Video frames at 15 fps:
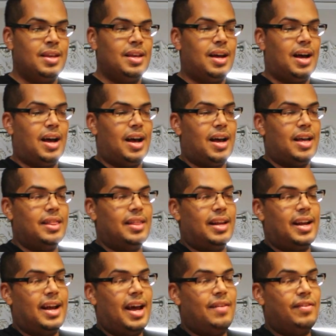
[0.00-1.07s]
Then
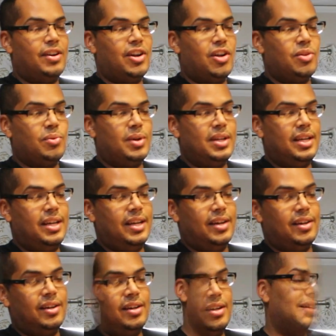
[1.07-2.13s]
I have another one
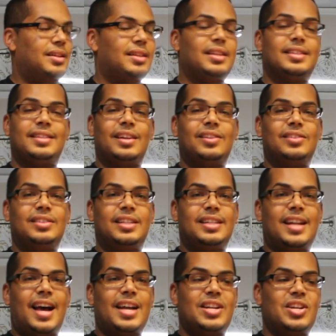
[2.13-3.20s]
here. The seller did
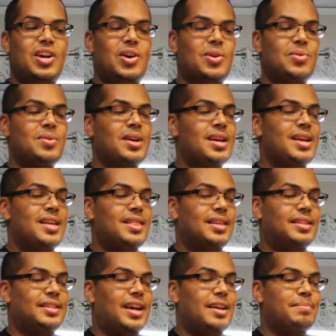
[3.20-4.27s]
not know the
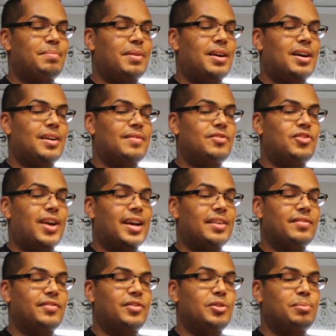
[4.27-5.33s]
type of dragon
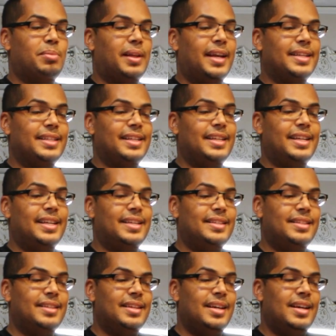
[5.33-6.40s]
fruit plant it
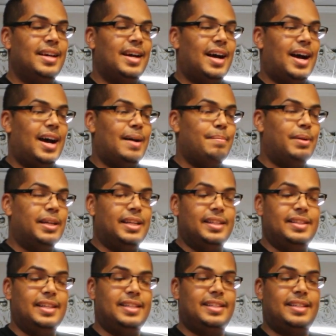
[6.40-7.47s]
is, but he
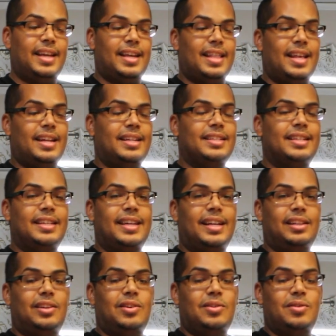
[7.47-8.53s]
did say that it is a
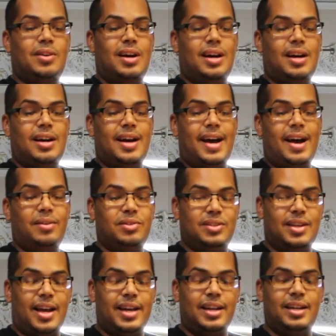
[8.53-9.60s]
yellow
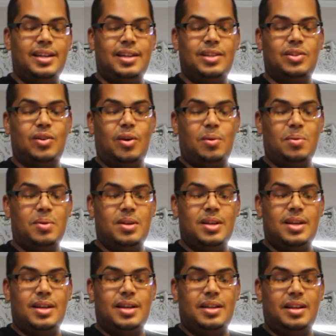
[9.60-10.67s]
outside. So
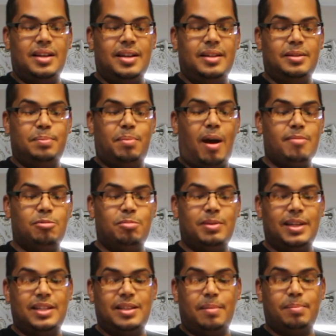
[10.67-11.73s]
it's
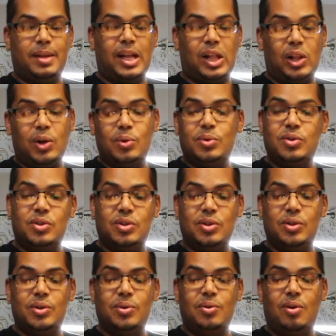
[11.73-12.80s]
probably something close
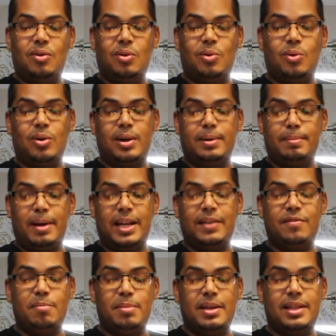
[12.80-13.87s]
to, or it might
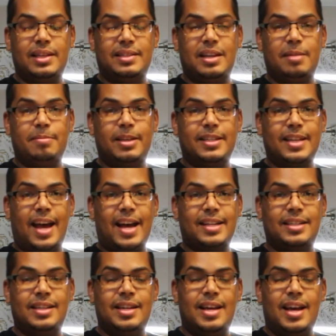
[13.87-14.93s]
even be the same
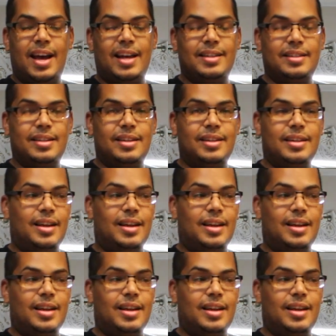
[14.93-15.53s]
exact as the